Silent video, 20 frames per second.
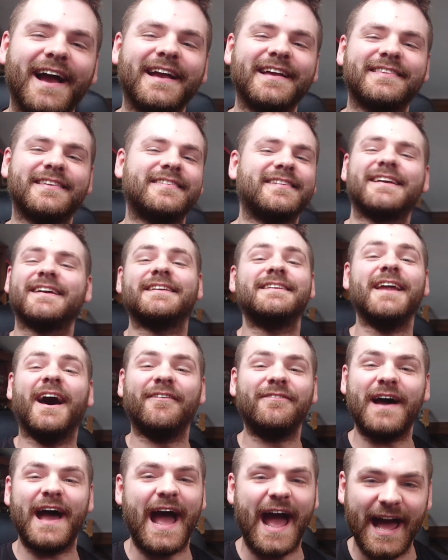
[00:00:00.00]
I get to tick
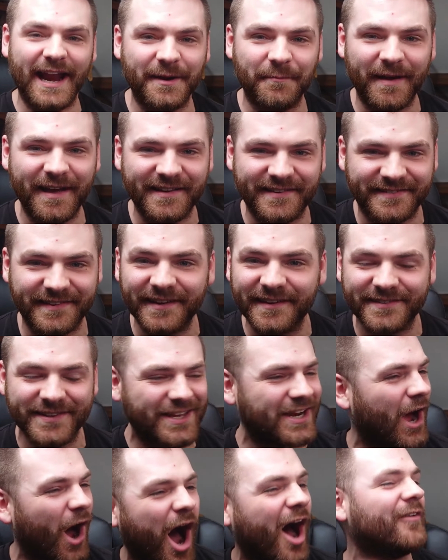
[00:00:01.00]
another anime
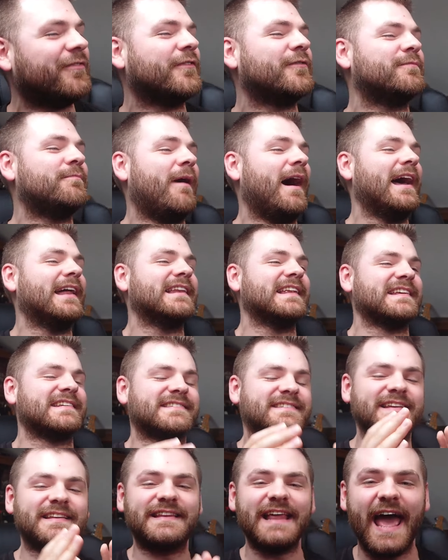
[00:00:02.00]
season off of my
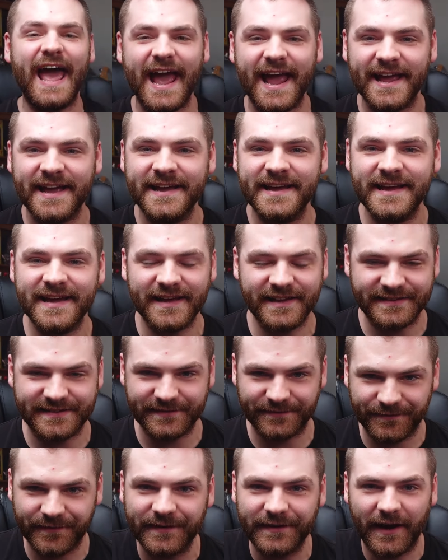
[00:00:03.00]
list. Today is
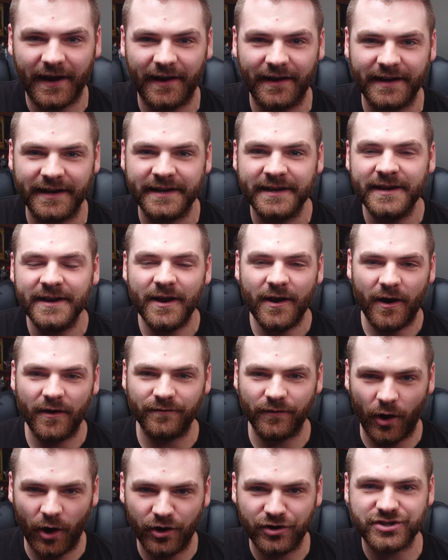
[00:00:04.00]
the finale
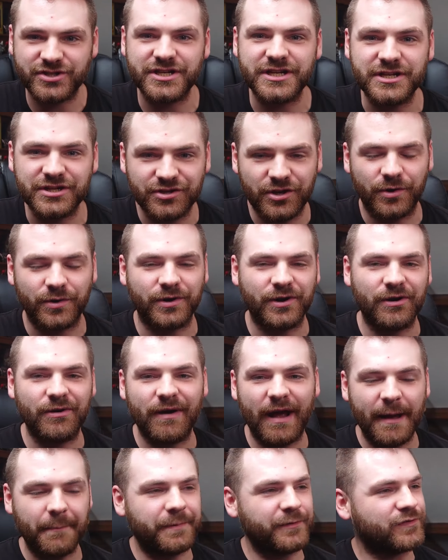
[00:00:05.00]
of Oshi No
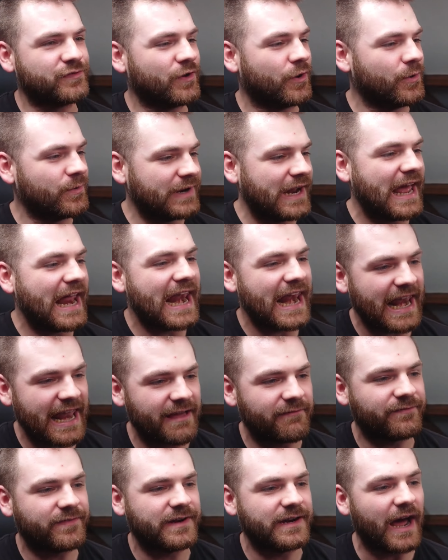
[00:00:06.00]
Ko, episode
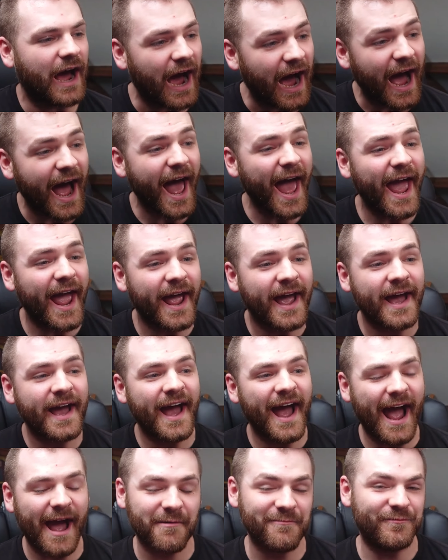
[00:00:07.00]
11. I
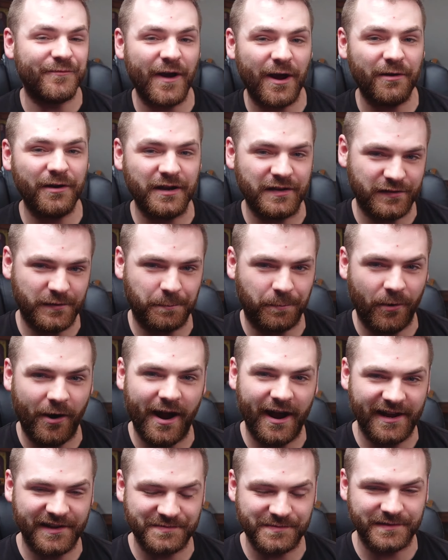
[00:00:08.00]
am very
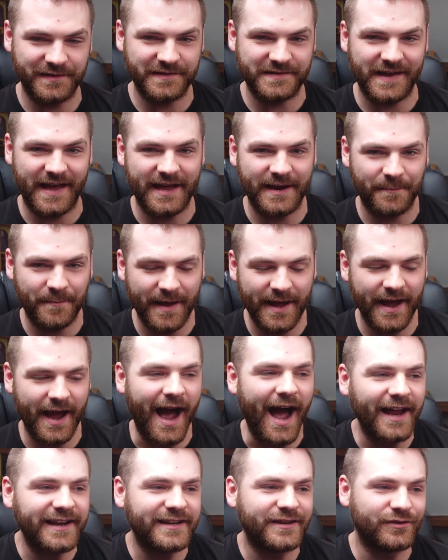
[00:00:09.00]
surprised with this anime.
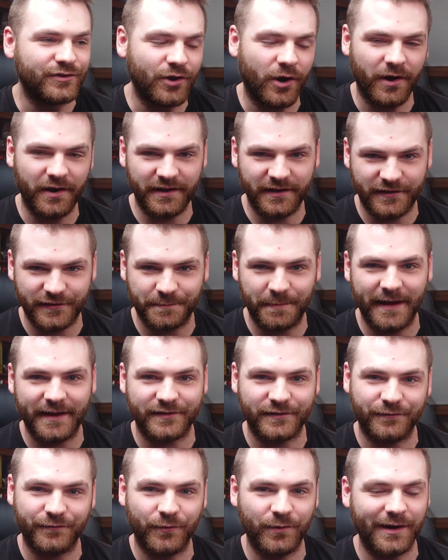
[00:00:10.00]
I did not
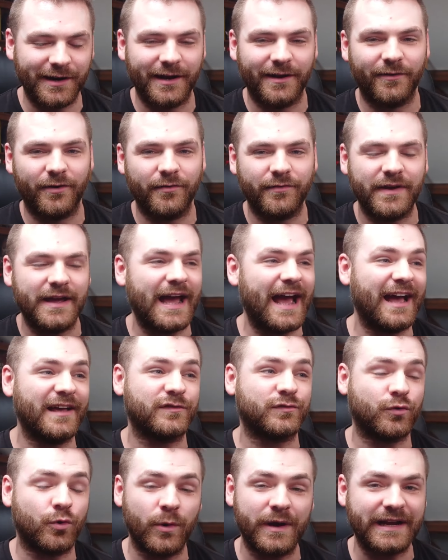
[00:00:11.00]
expect to fall in love with it
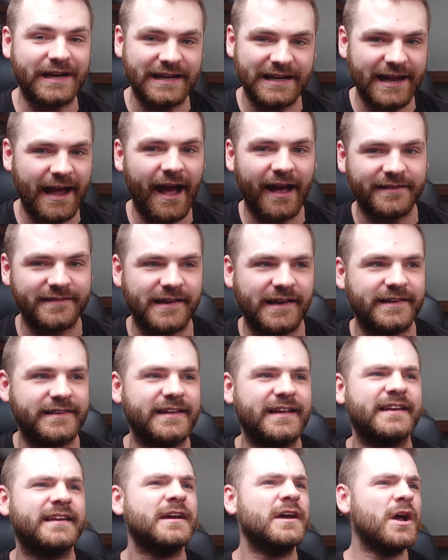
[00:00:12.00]
as quickly as I
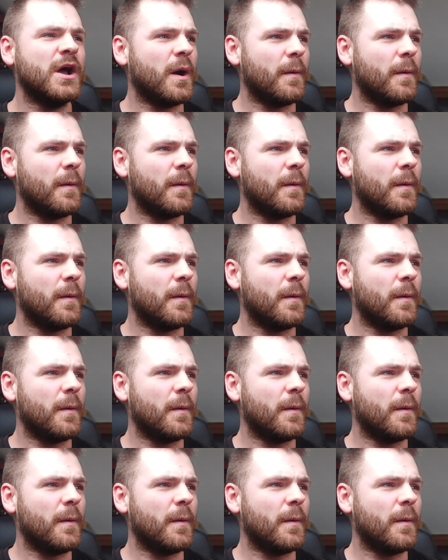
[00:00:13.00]
did.